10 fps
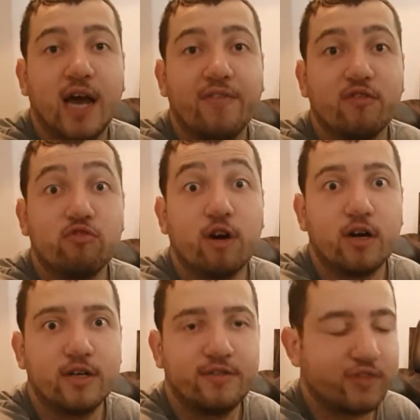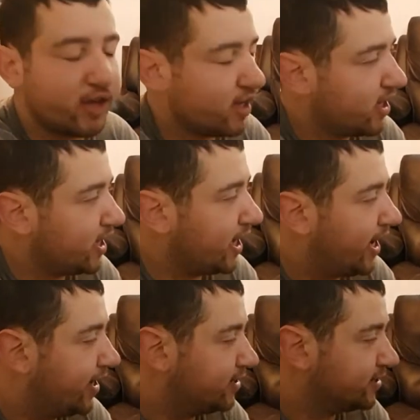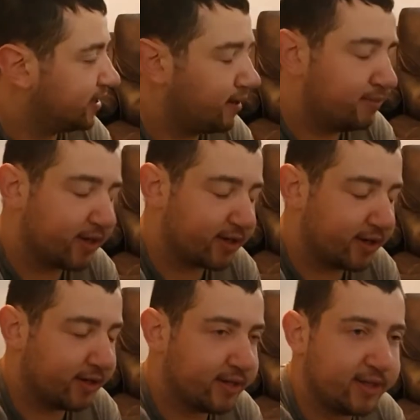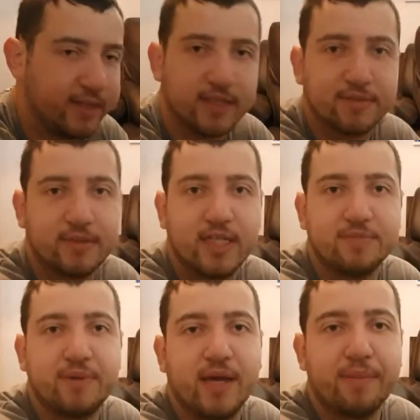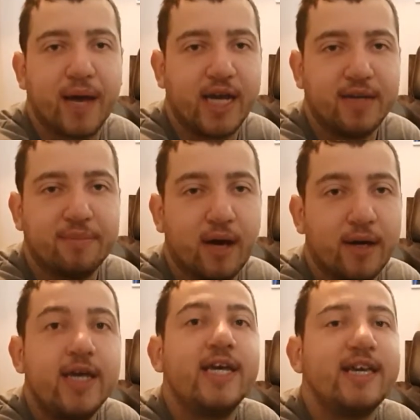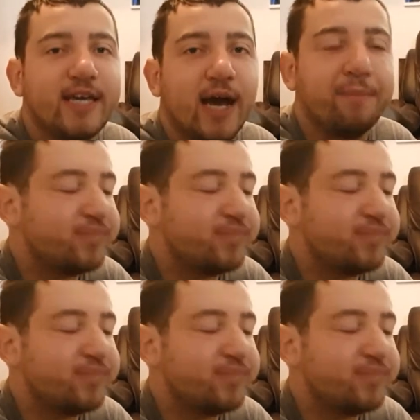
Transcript: have arrived, and oh my god, it's been a pain, but yeah,